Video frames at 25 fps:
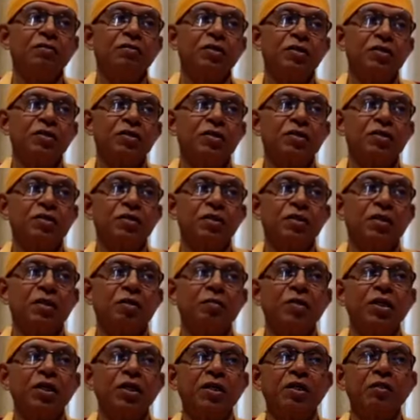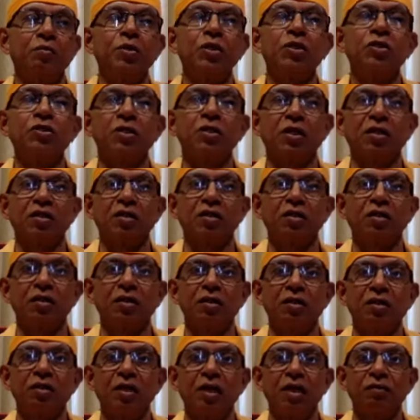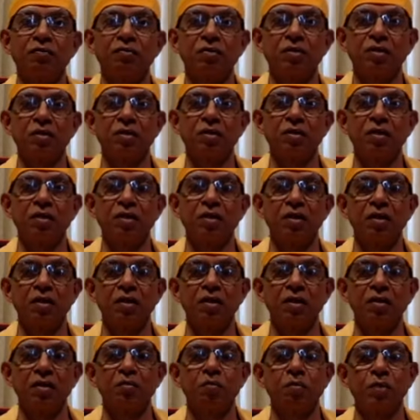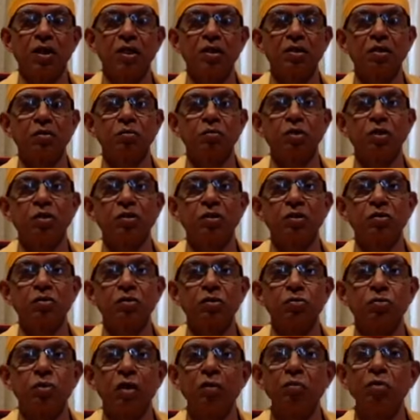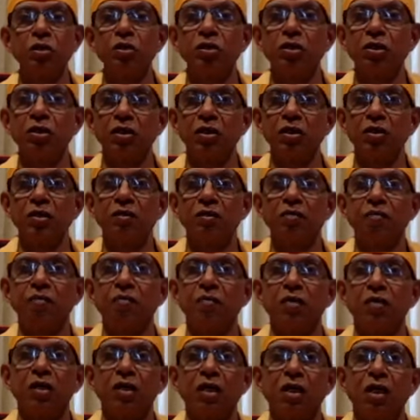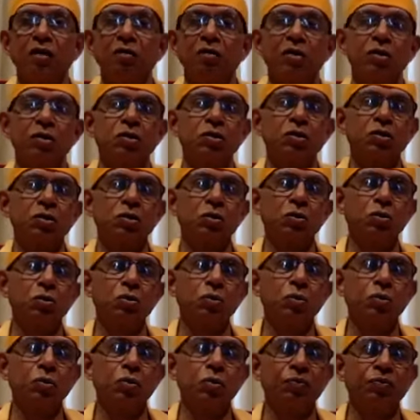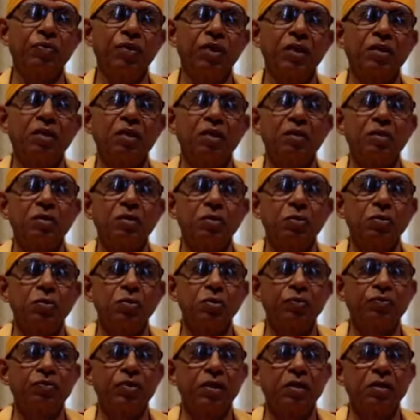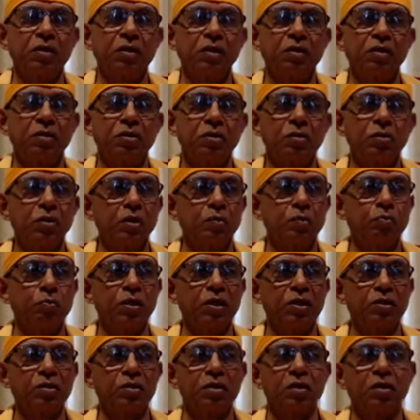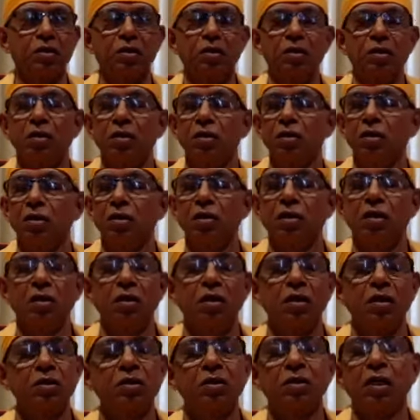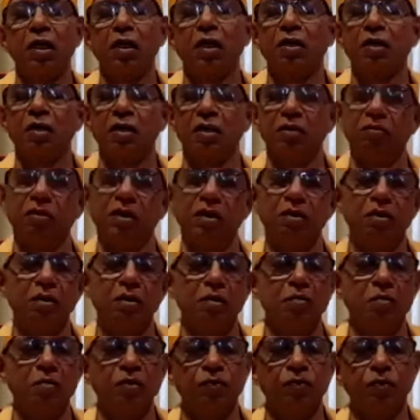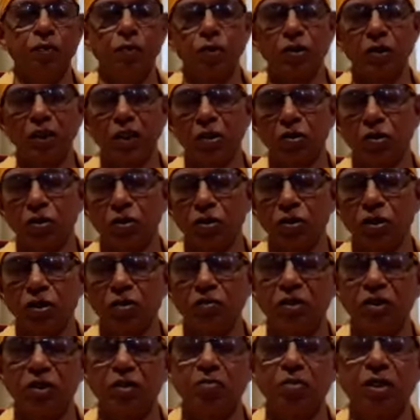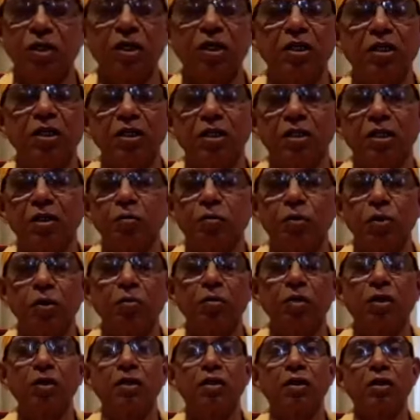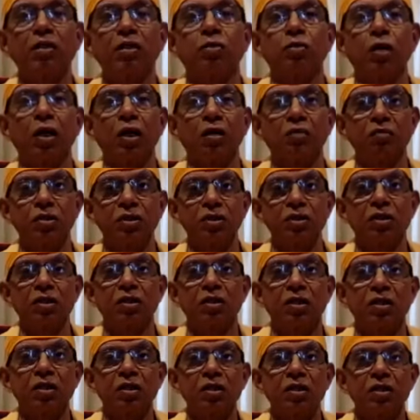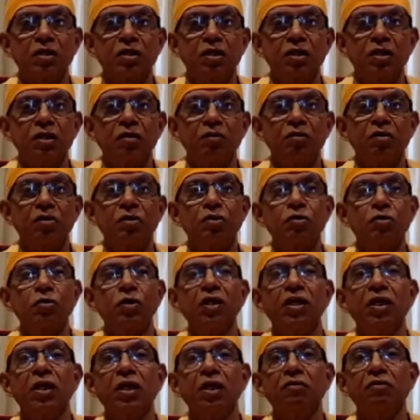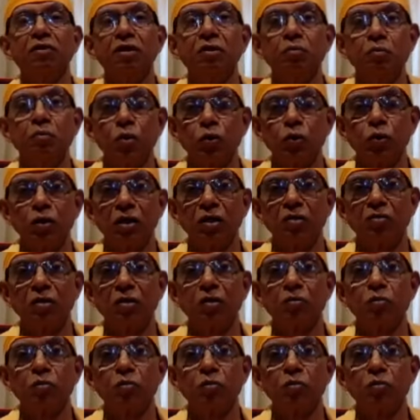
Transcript: once committing a mistake after the Mahasamadhi of Swamiji. He was so affected, so depressed. He started, even before that also, he was meditating probably 10, 12 hours a day. He was doing even more.